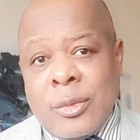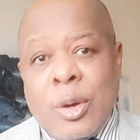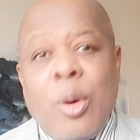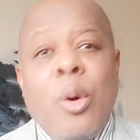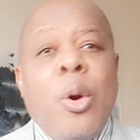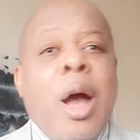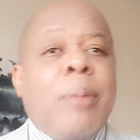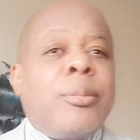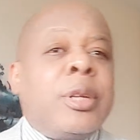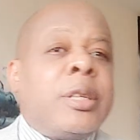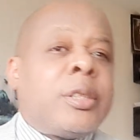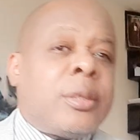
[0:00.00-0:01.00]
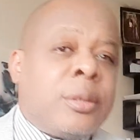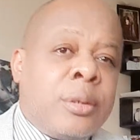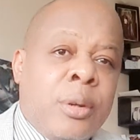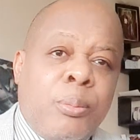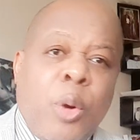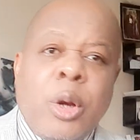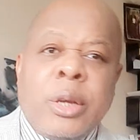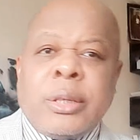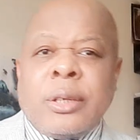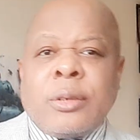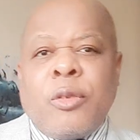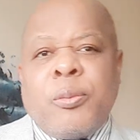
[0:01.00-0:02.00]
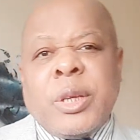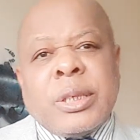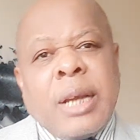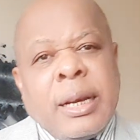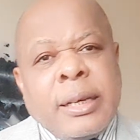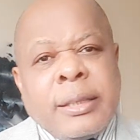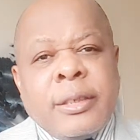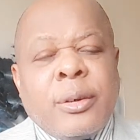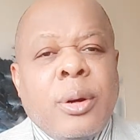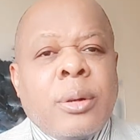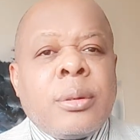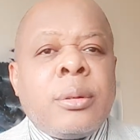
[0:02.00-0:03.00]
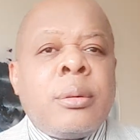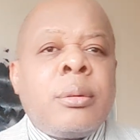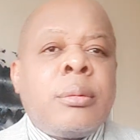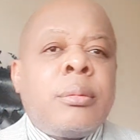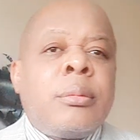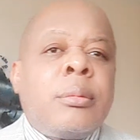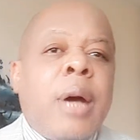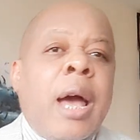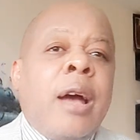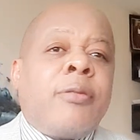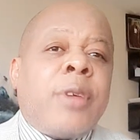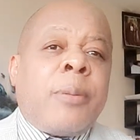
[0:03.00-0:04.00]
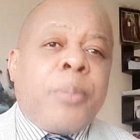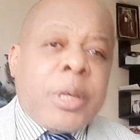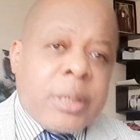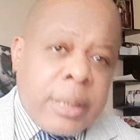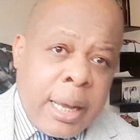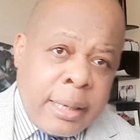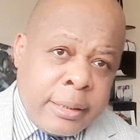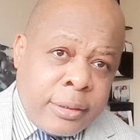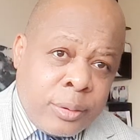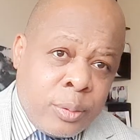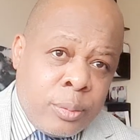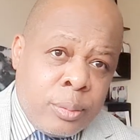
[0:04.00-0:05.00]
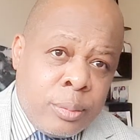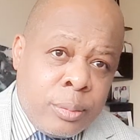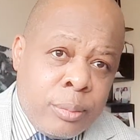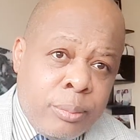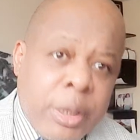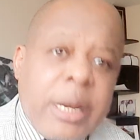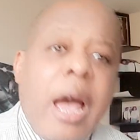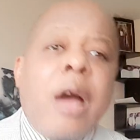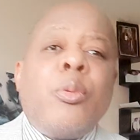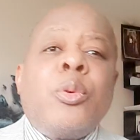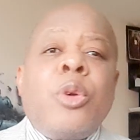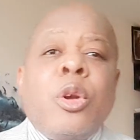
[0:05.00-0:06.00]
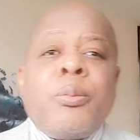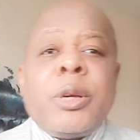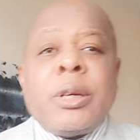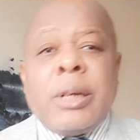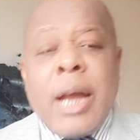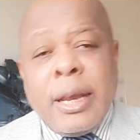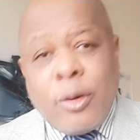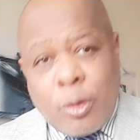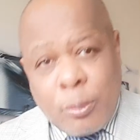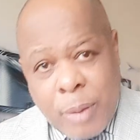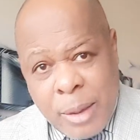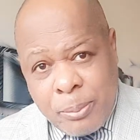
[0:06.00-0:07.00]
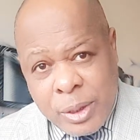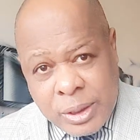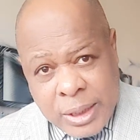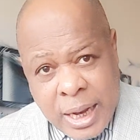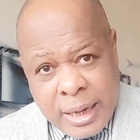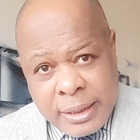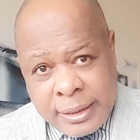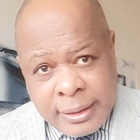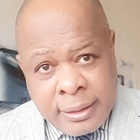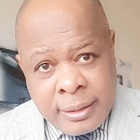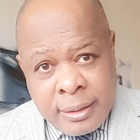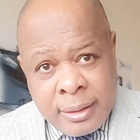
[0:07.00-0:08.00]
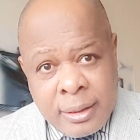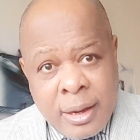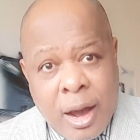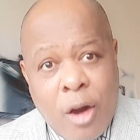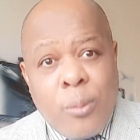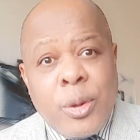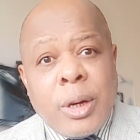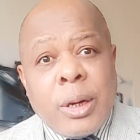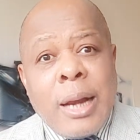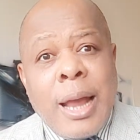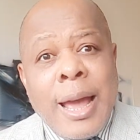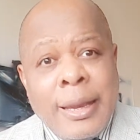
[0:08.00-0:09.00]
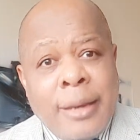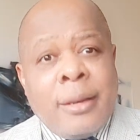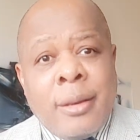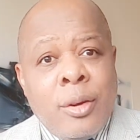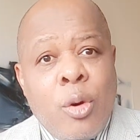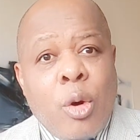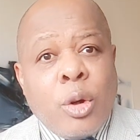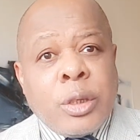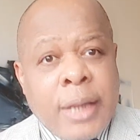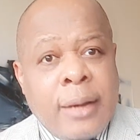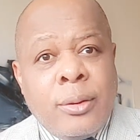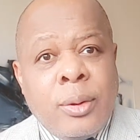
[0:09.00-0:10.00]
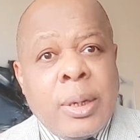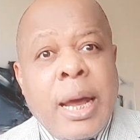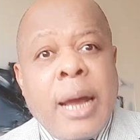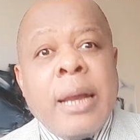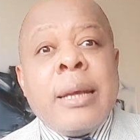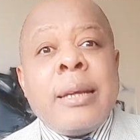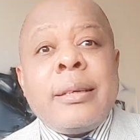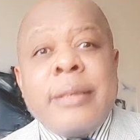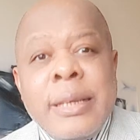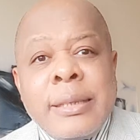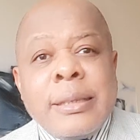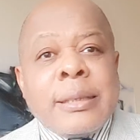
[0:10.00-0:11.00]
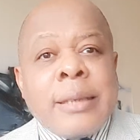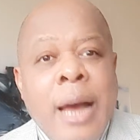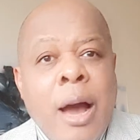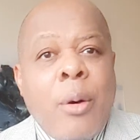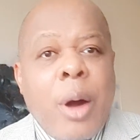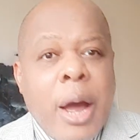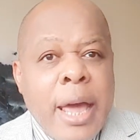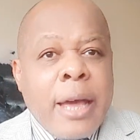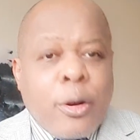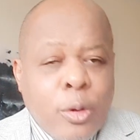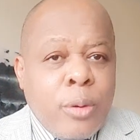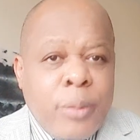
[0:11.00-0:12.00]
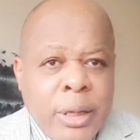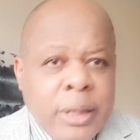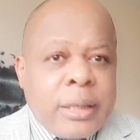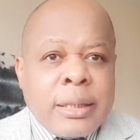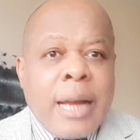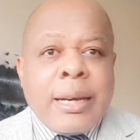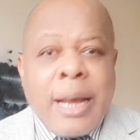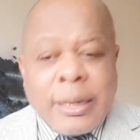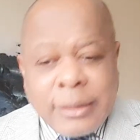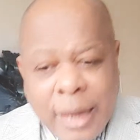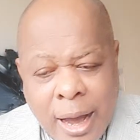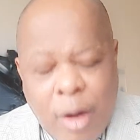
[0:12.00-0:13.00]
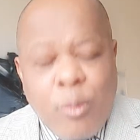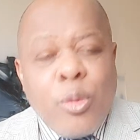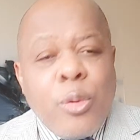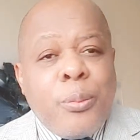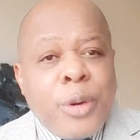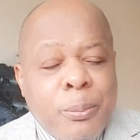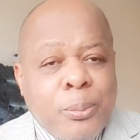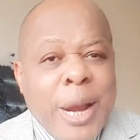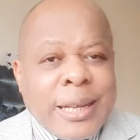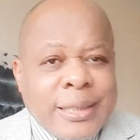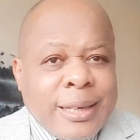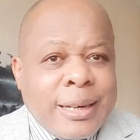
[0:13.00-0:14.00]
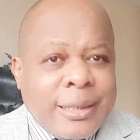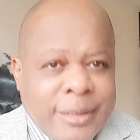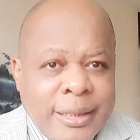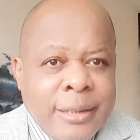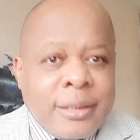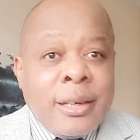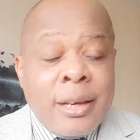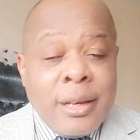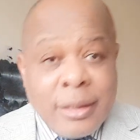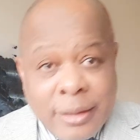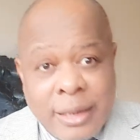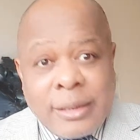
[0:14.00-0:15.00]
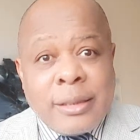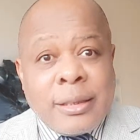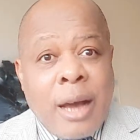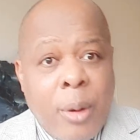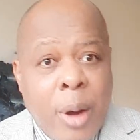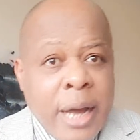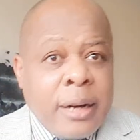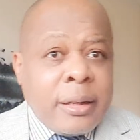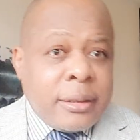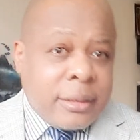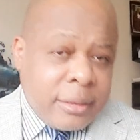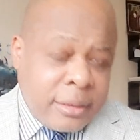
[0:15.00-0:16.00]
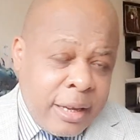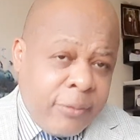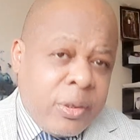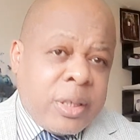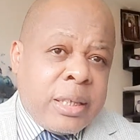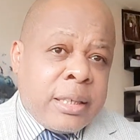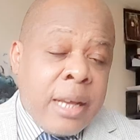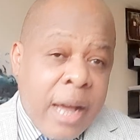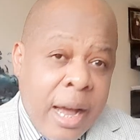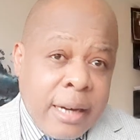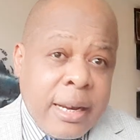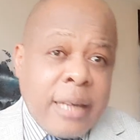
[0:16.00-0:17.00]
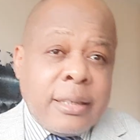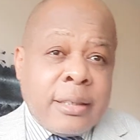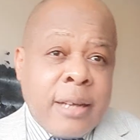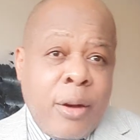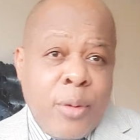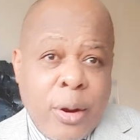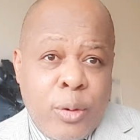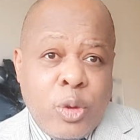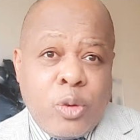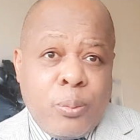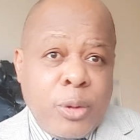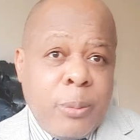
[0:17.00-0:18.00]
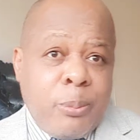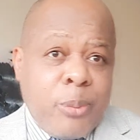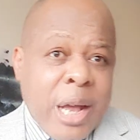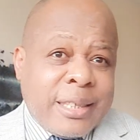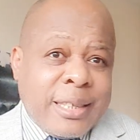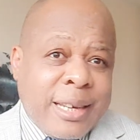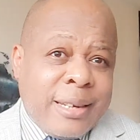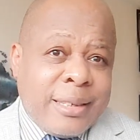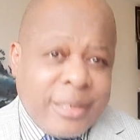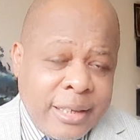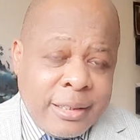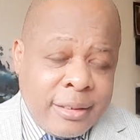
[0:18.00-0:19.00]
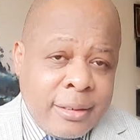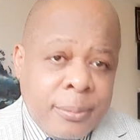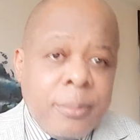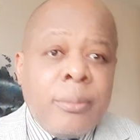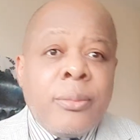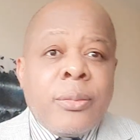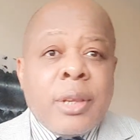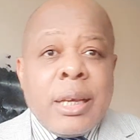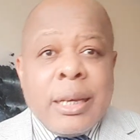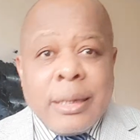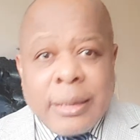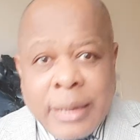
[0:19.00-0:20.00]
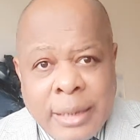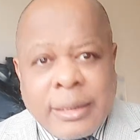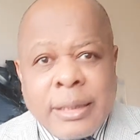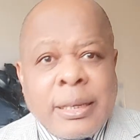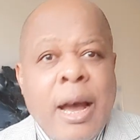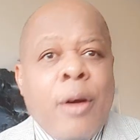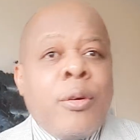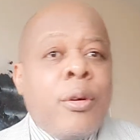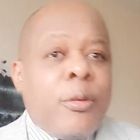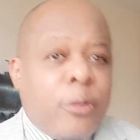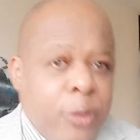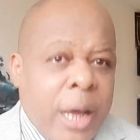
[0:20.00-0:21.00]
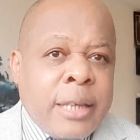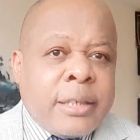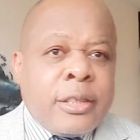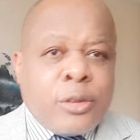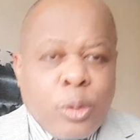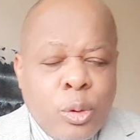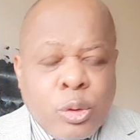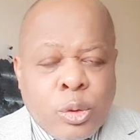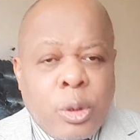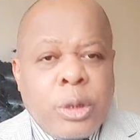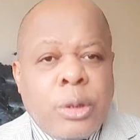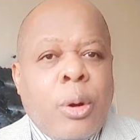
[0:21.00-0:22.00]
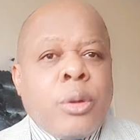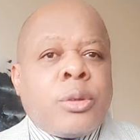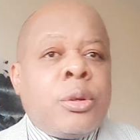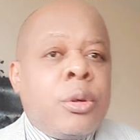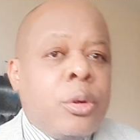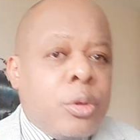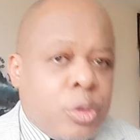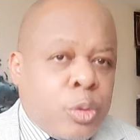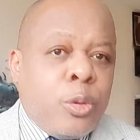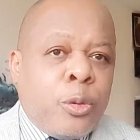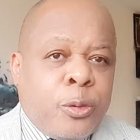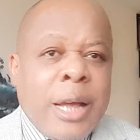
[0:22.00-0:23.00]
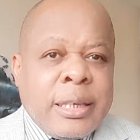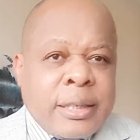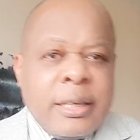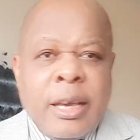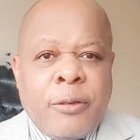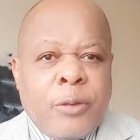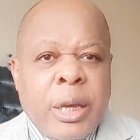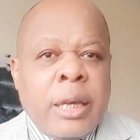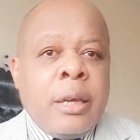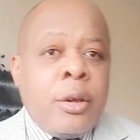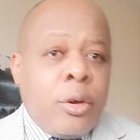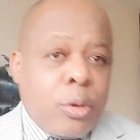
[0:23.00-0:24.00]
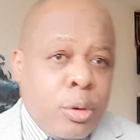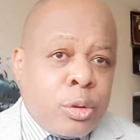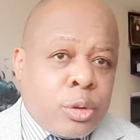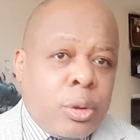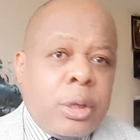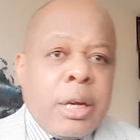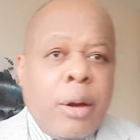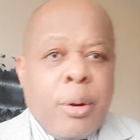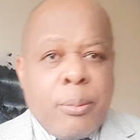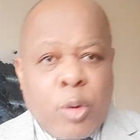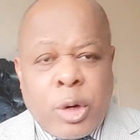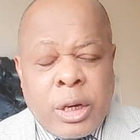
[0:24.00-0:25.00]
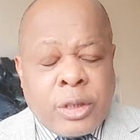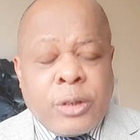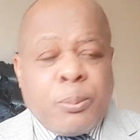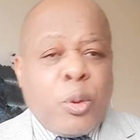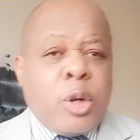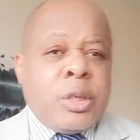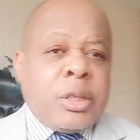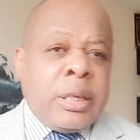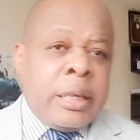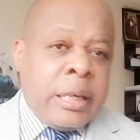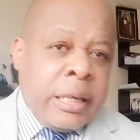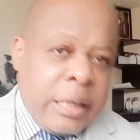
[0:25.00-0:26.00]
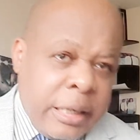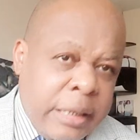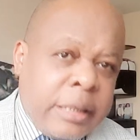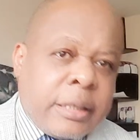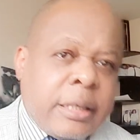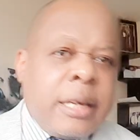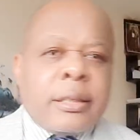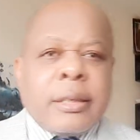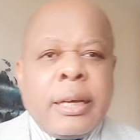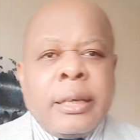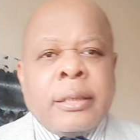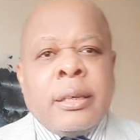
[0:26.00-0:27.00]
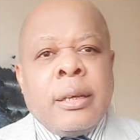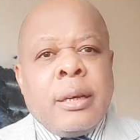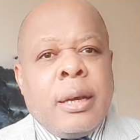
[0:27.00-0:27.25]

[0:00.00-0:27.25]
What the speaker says: Oh, I'm this. Politics of personality call. I have that personality too, but I will not be relying on my personality. I'll be relying on telling you that this is how our economic is, and that's how we'll bring practical change. This is how our health service is, and that is how we are going to bring practical change. This is how France is controlling us through France CFA, controlling our monetary policy, interest rate,